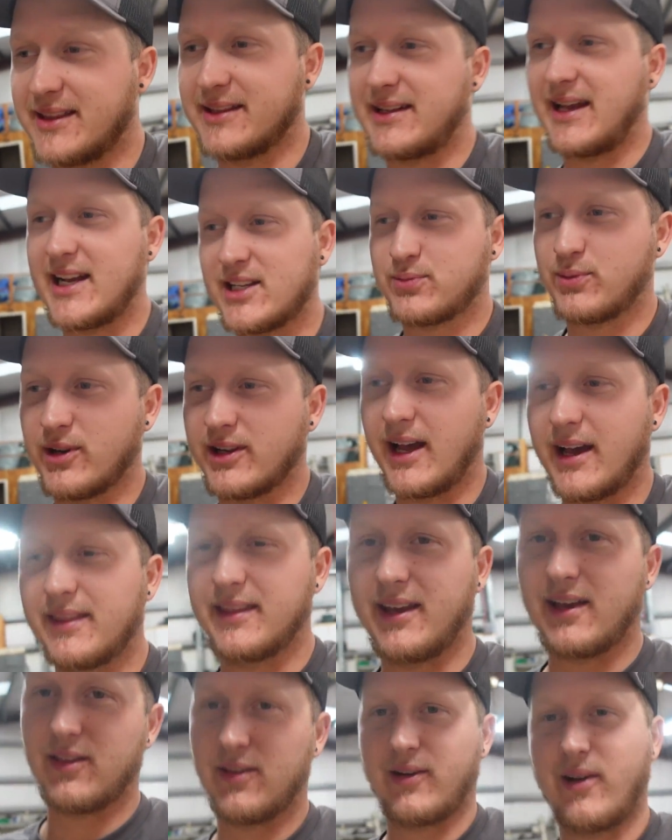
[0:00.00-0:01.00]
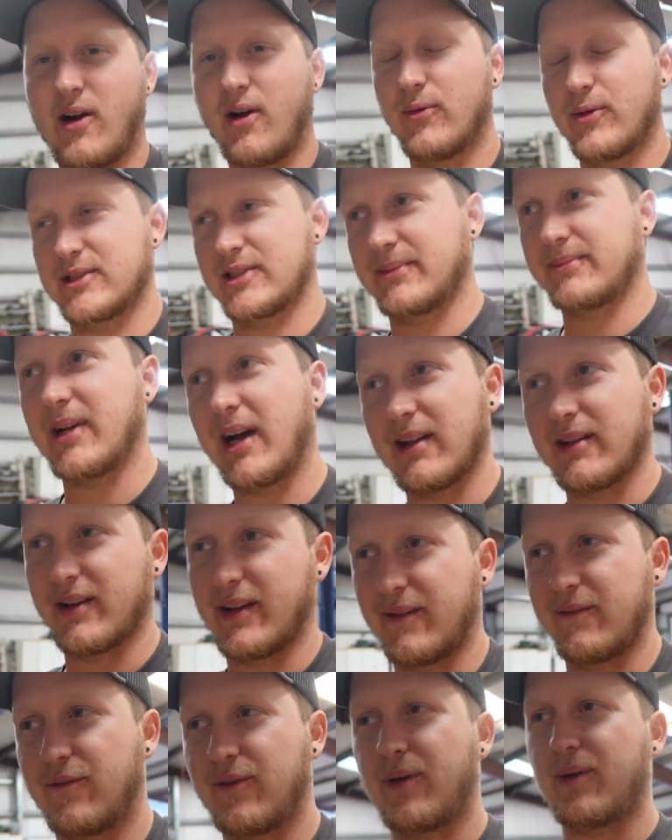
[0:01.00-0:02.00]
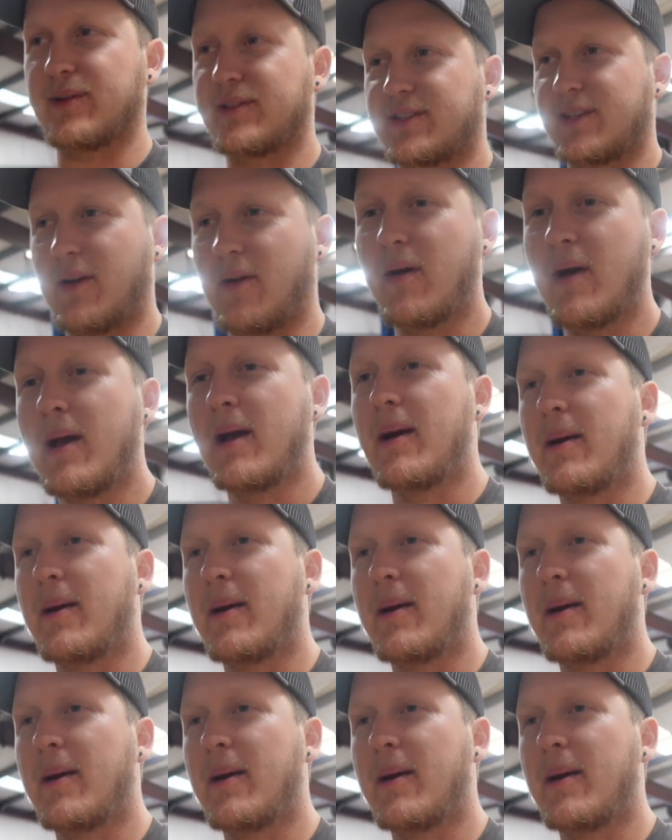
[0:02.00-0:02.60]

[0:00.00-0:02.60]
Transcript: the dashboard out of the other car, which I'm not looking forward to.